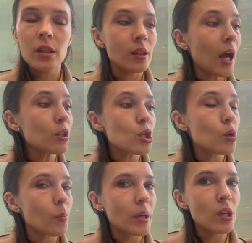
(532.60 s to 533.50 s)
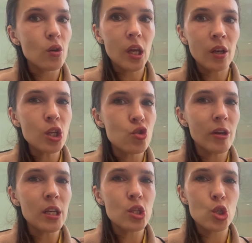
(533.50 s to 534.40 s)
not too big. You cannot
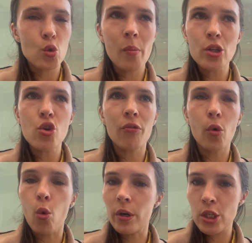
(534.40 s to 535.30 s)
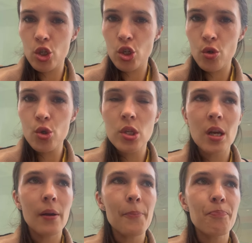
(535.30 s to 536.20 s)
drink too much of orange juice
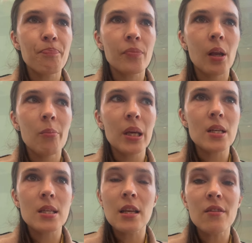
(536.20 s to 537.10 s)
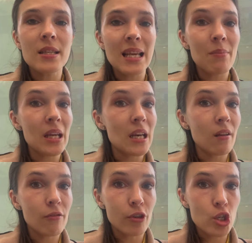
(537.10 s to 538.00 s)
because it's not the same
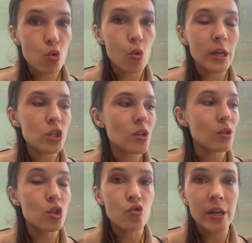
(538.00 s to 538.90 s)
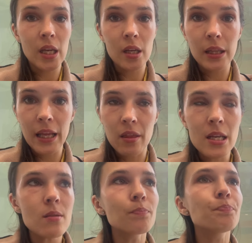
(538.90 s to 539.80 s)
eating the fresh orange and drinking it like
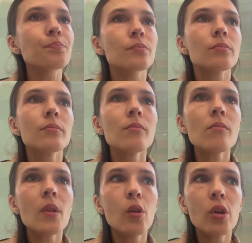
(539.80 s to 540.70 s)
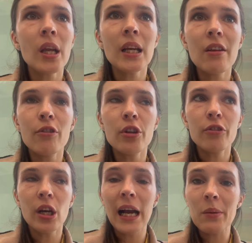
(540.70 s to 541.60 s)
this. You can get a very,
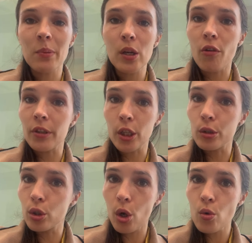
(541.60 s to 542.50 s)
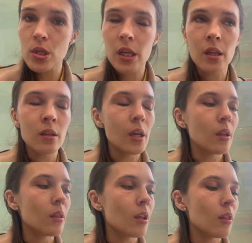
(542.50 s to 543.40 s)
very high peak of the glucose
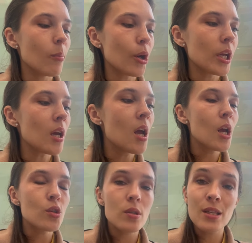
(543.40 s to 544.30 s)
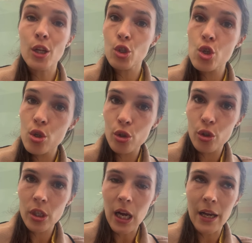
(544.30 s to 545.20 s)
in the body. So it's not too
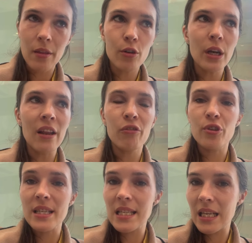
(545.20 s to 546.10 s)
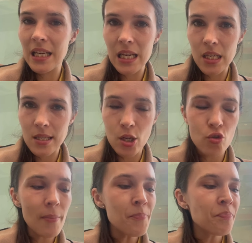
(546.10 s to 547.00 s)
good either, and for acidity,
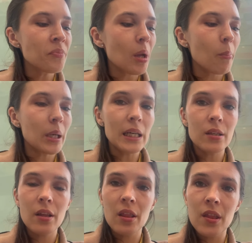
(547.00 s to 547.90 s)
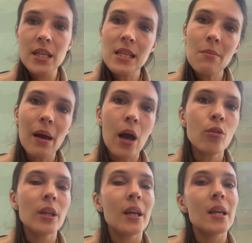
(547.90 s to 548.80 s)
etc. But this
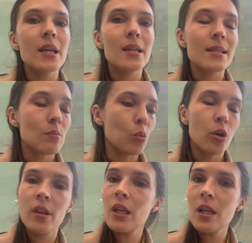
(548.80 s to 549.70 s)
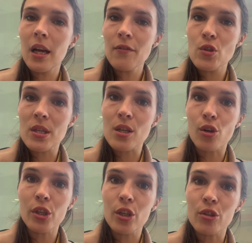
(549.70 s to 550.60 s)
amount is more than enough to
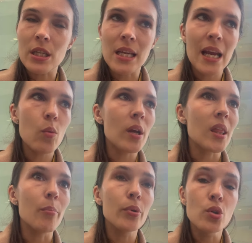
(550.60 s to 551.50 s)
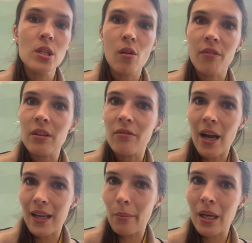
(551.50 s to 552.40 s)
start your day with a boost of the
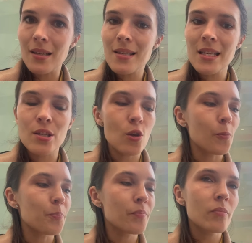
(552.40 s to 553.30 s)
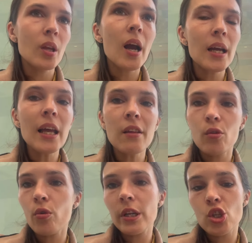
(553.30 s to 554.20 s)
vitamin C. So I like
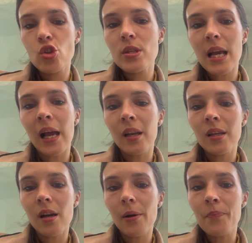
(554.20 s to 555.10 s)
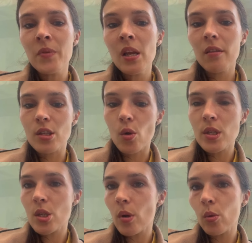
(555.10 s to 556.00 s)
the orange juice, and the
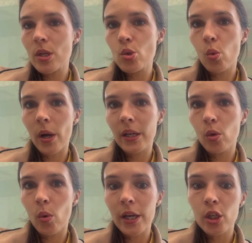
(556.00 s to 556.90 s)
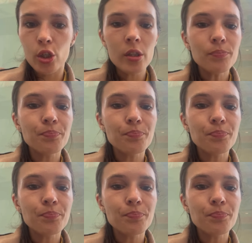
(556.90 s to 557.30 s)
toast as well was quite good.